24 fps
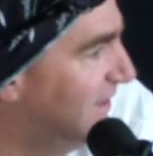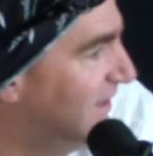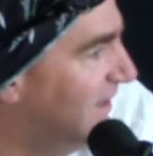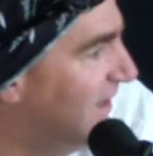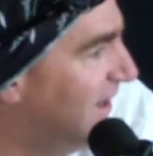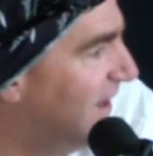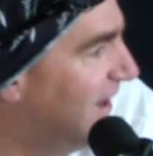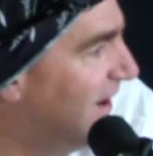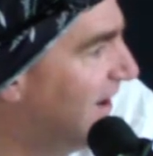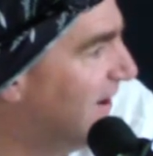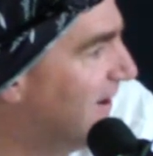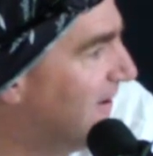
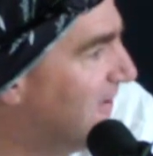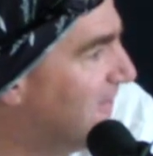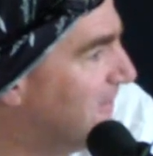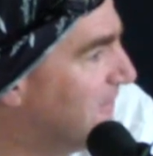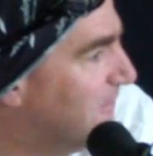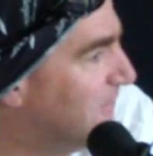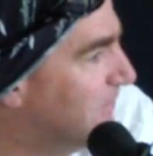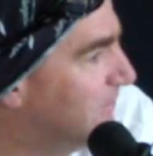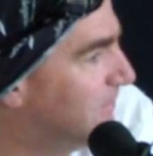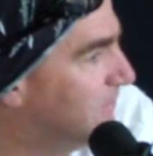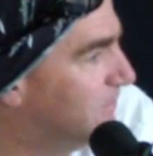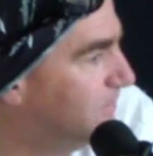
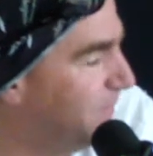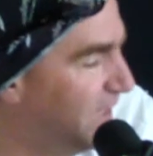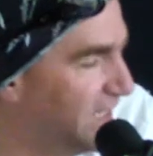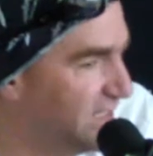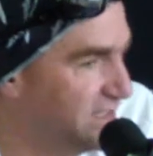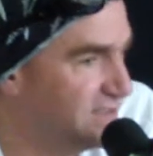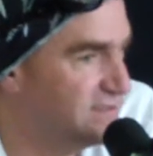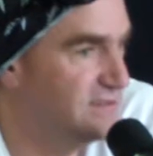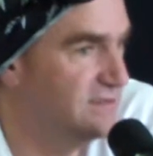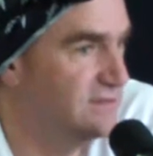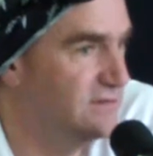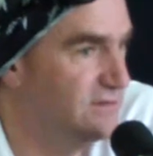
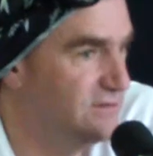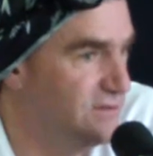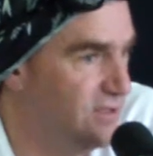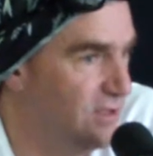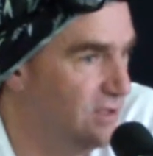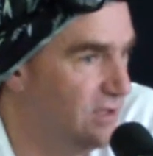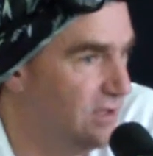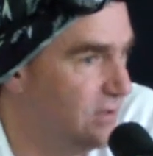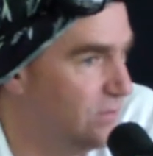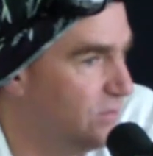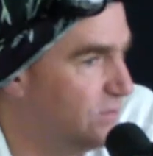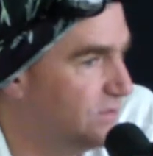But
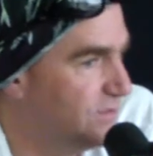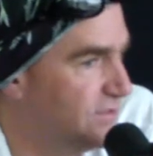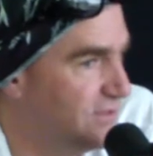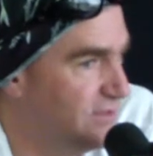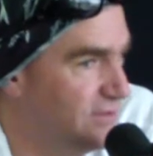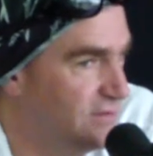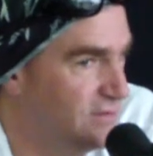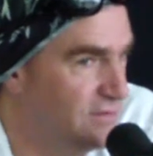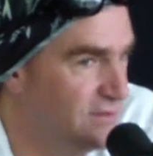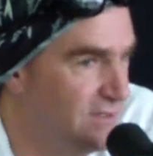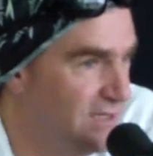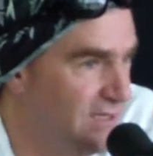and
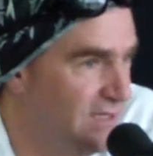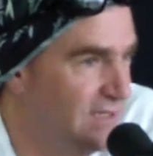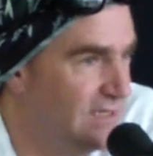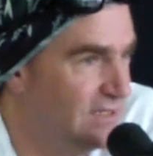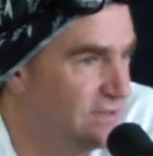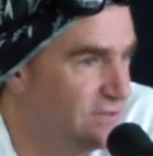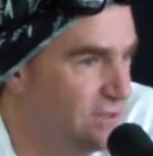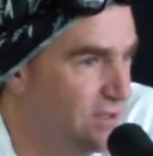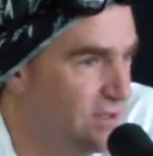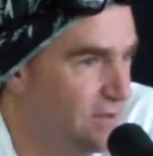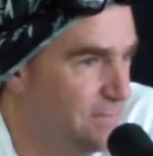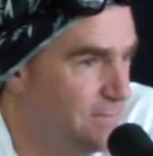also
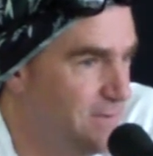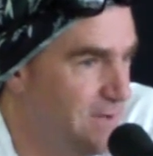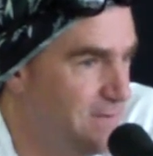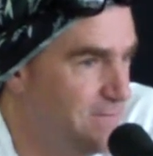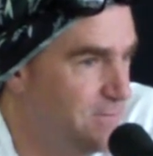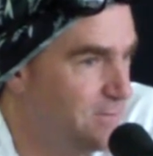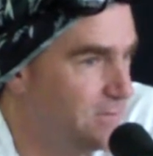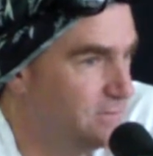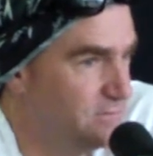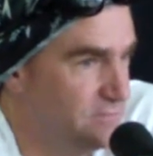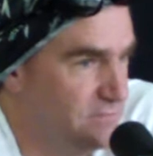the people,